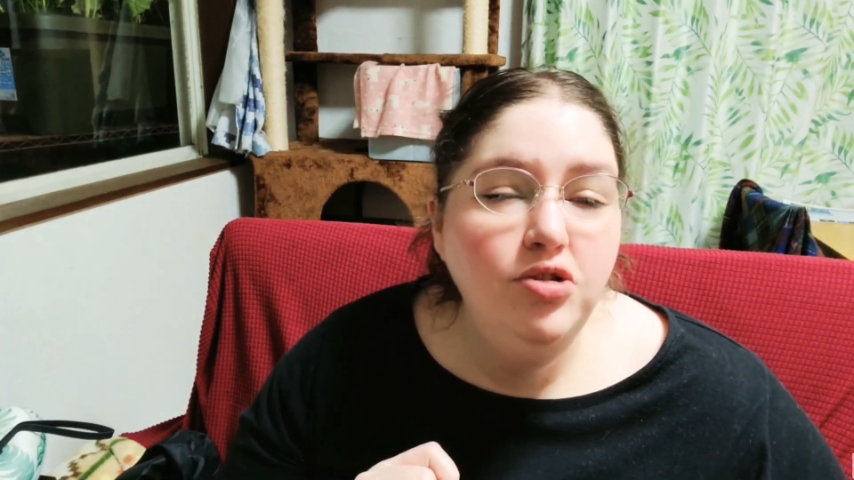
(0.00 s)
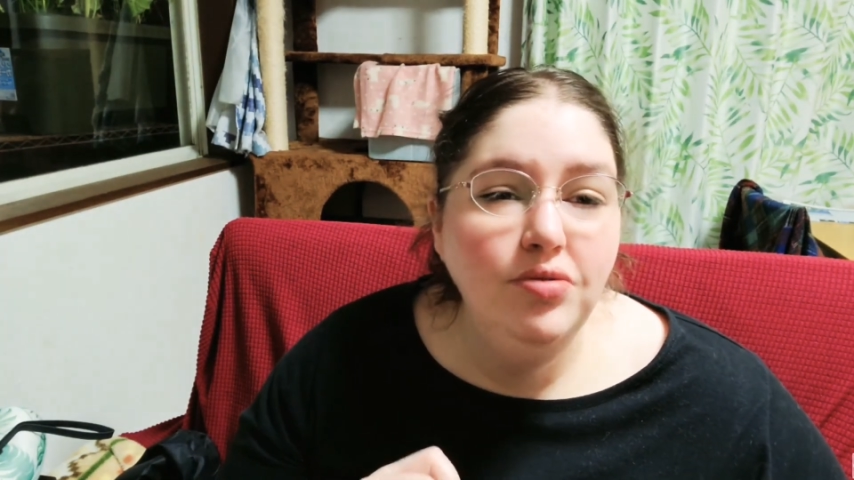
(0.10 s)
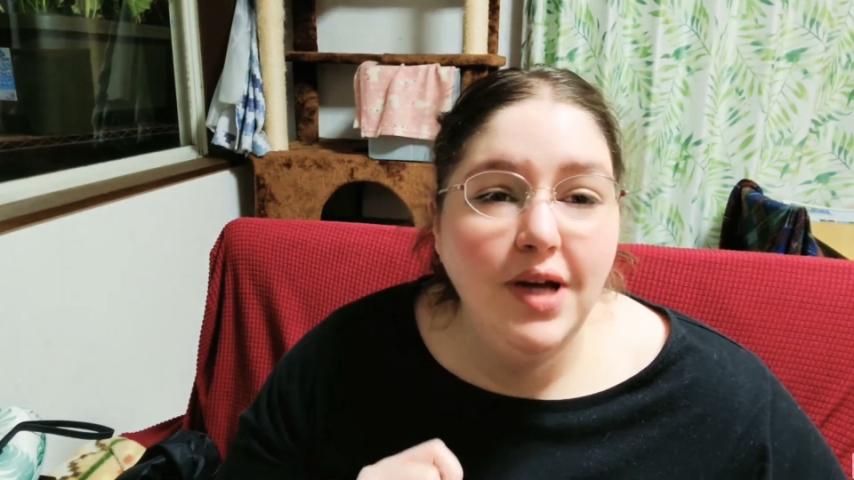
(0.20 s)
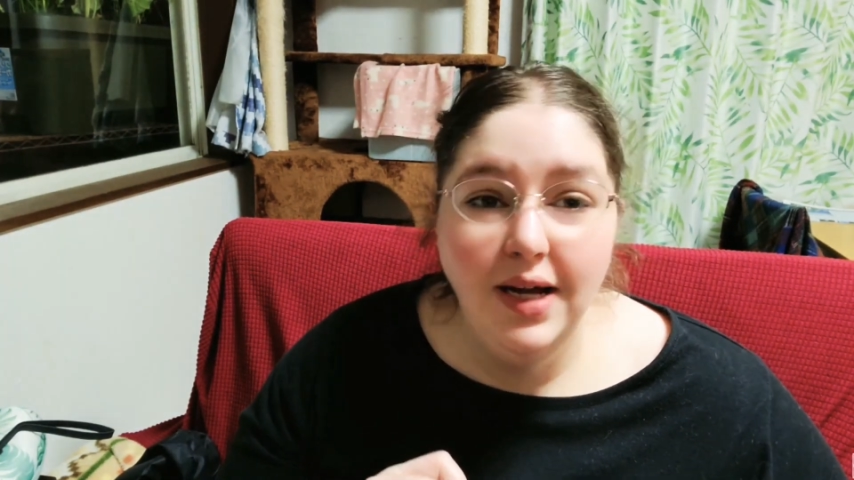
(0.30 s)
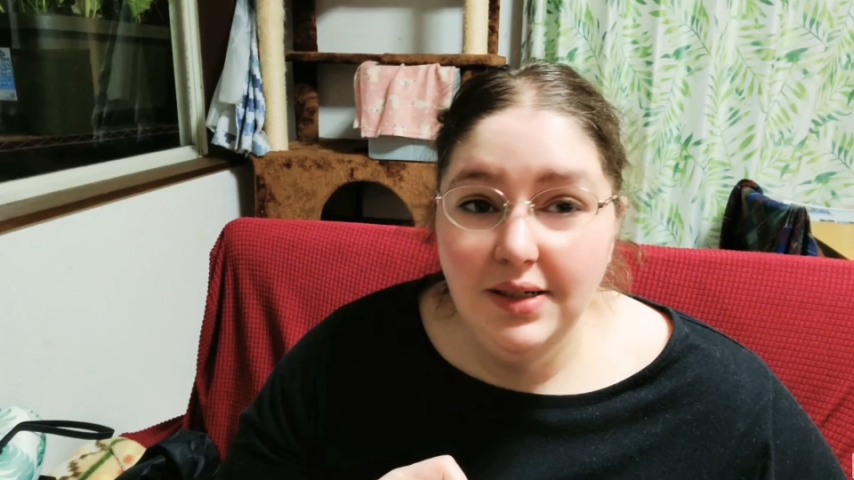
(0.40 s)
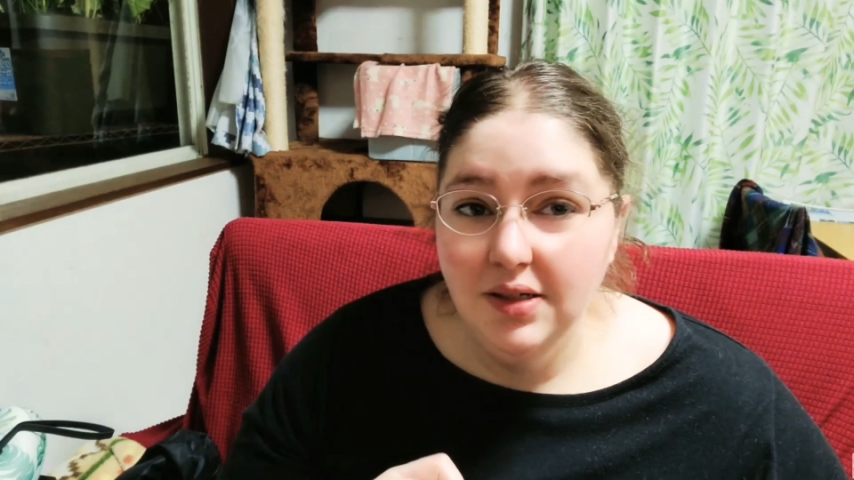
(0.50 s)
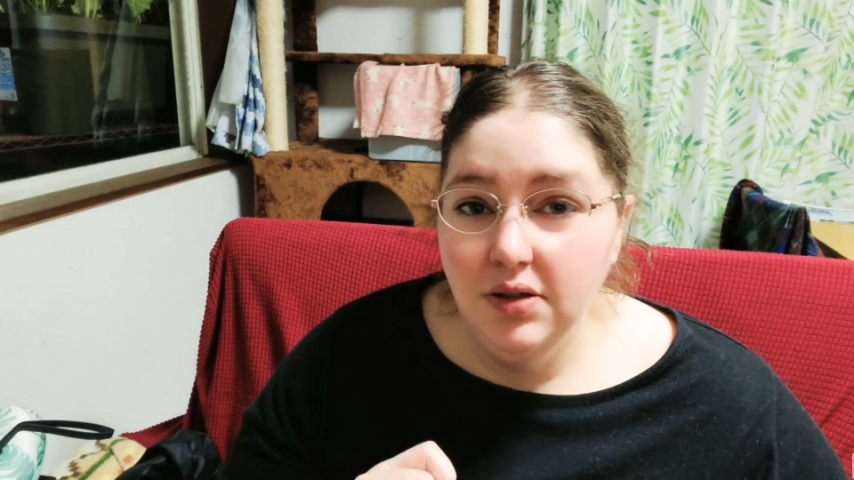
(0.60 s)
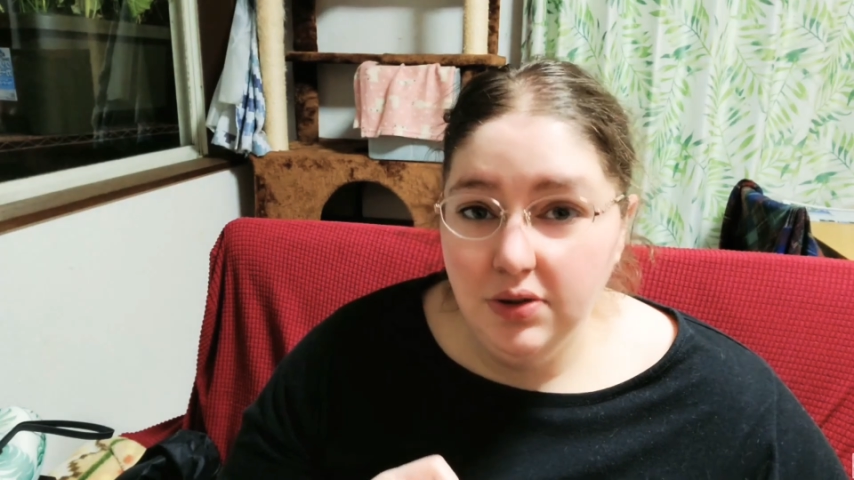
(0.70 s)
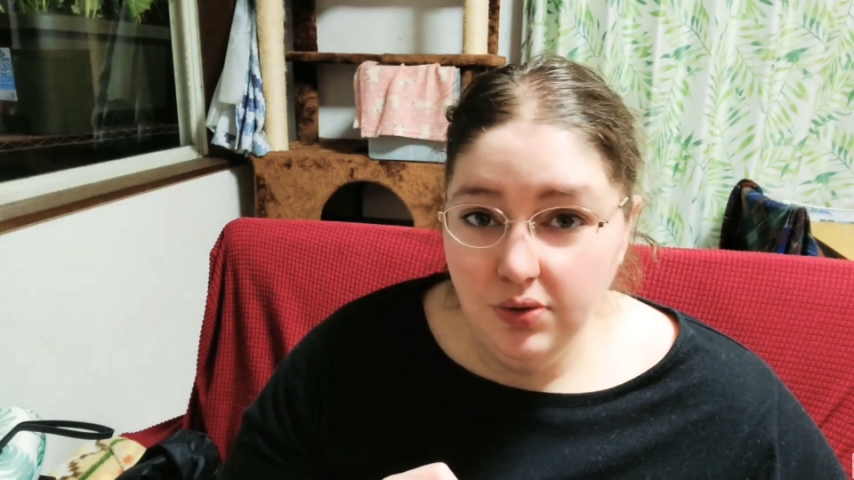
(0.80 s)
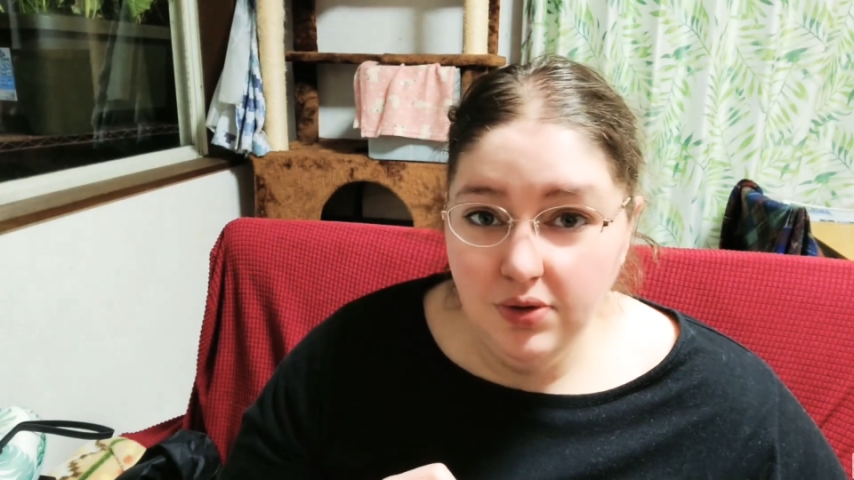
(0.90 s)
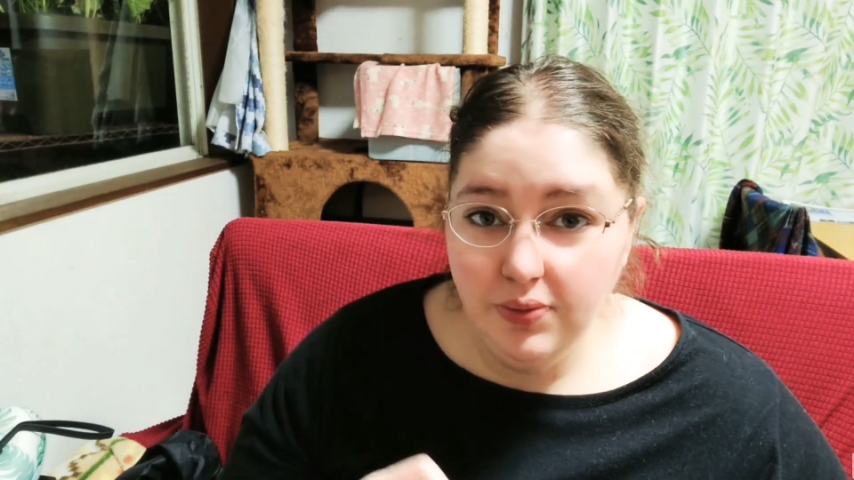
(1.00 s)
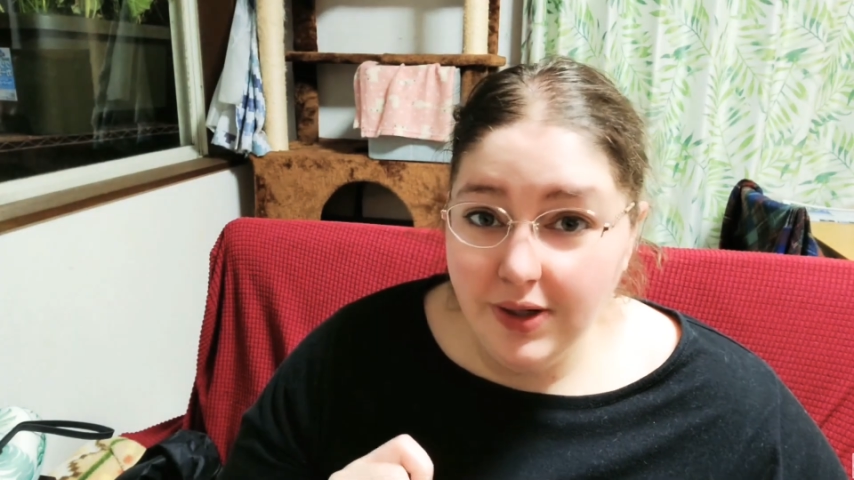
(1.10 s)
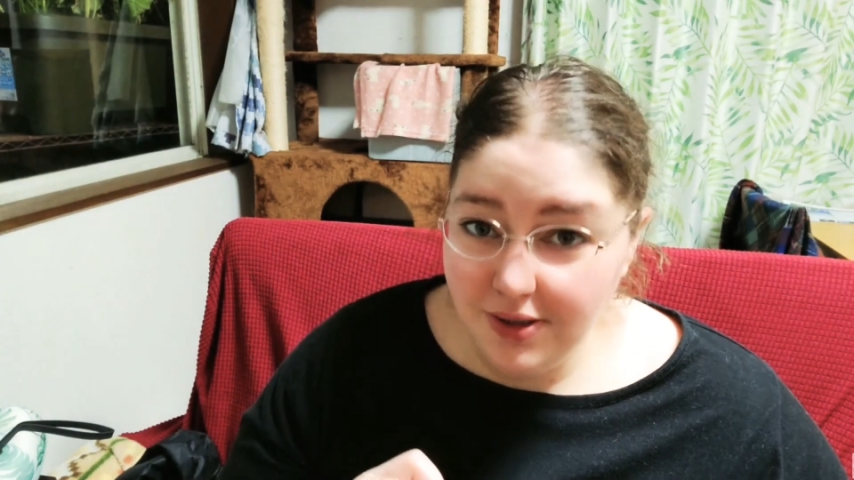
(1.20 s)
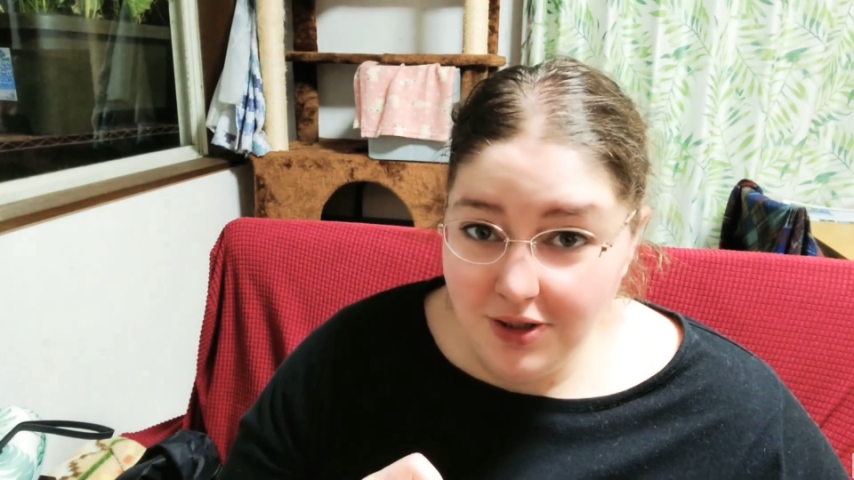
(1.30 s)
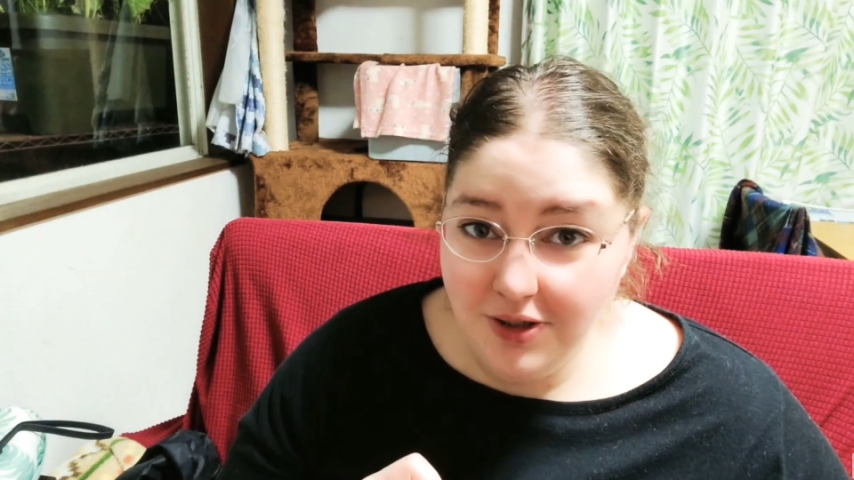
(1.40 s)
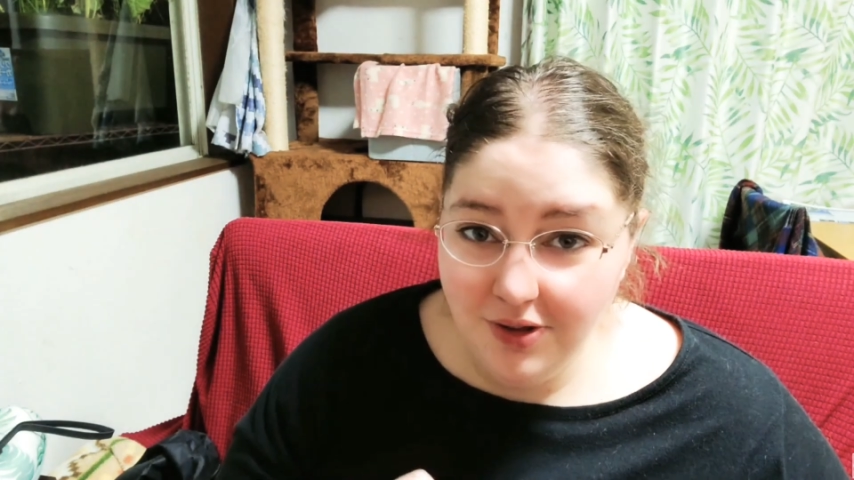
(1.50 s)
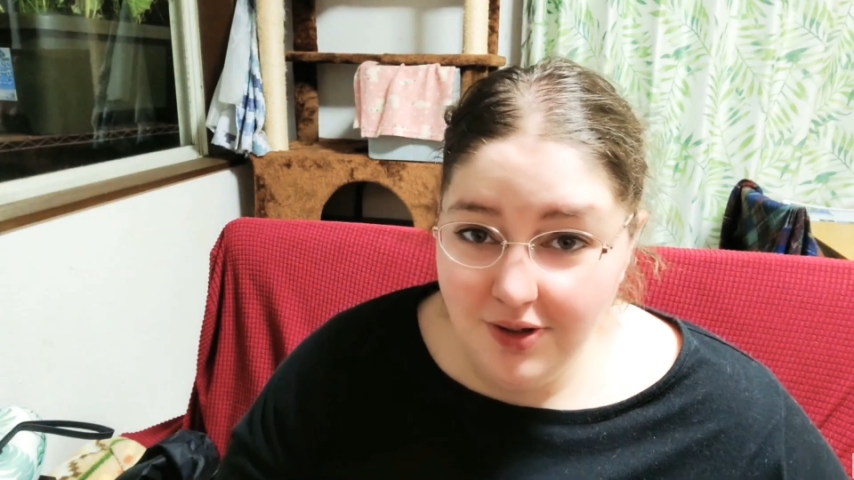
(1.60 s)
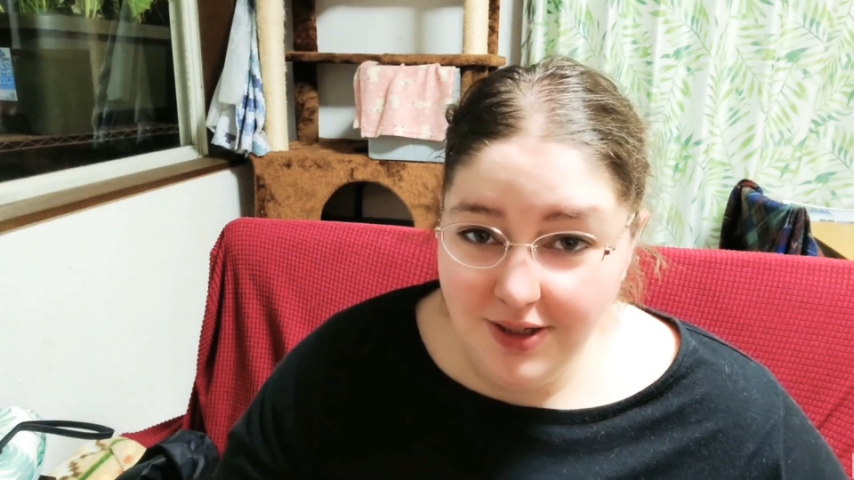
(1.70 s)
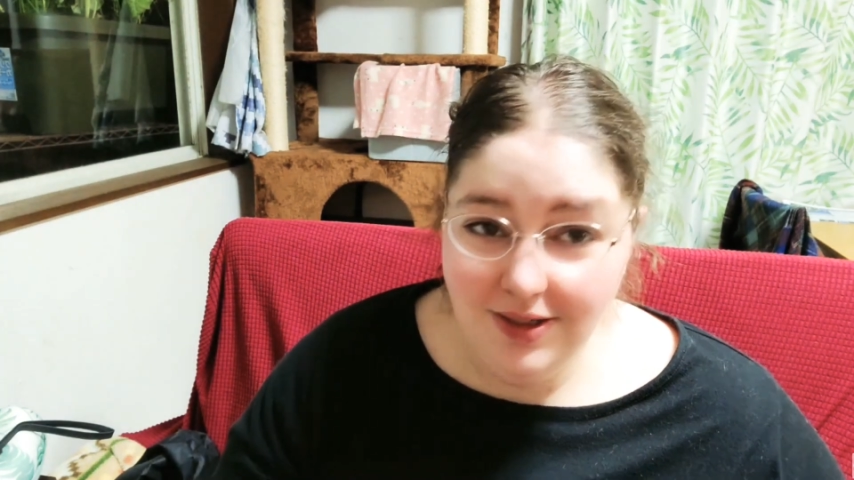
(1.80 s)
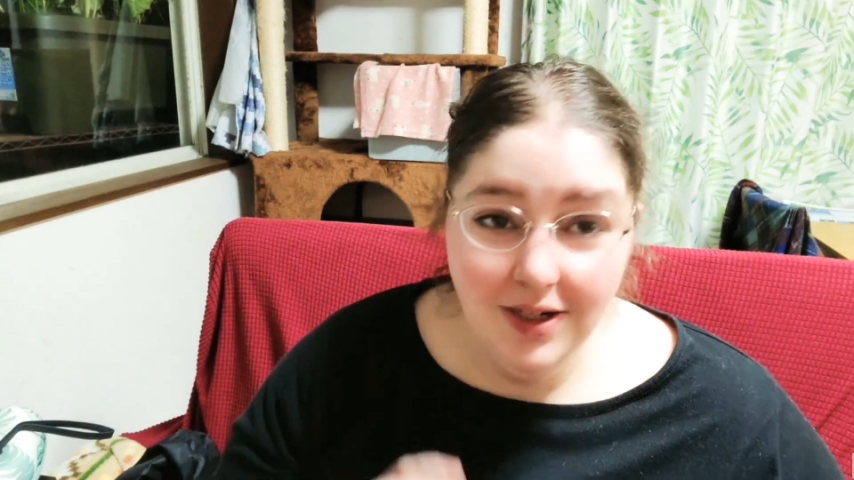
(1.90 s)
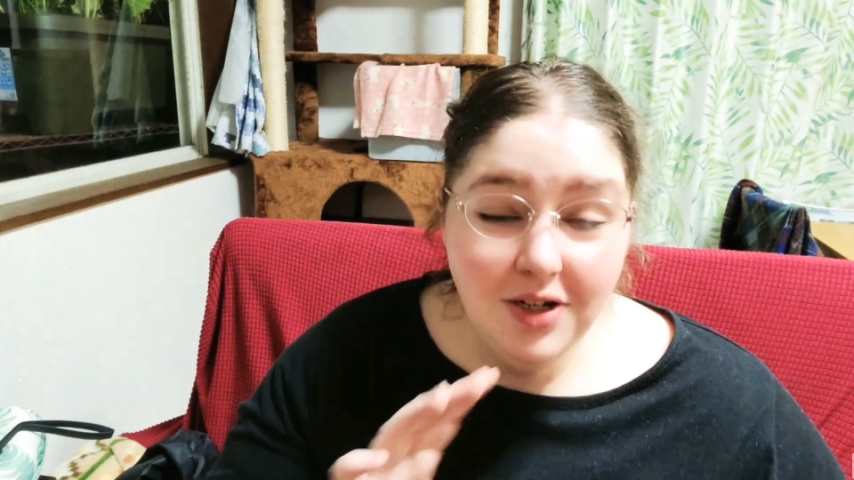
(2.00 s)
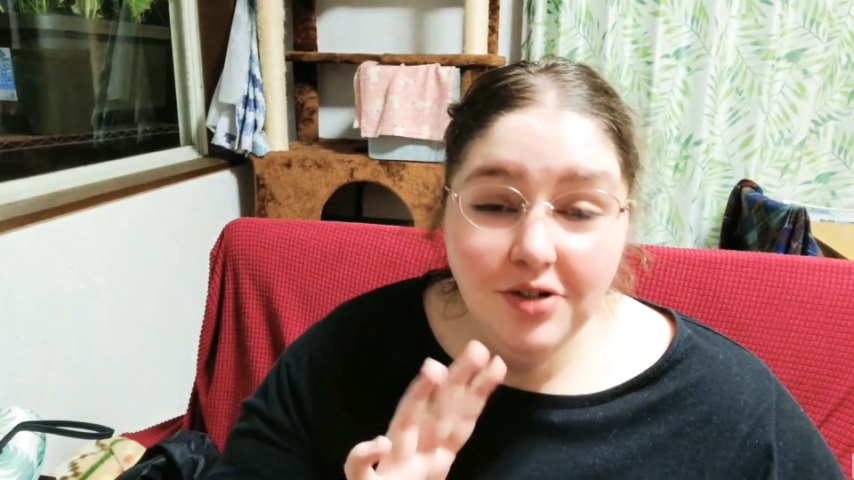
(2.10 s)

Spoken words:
do not use Western Union.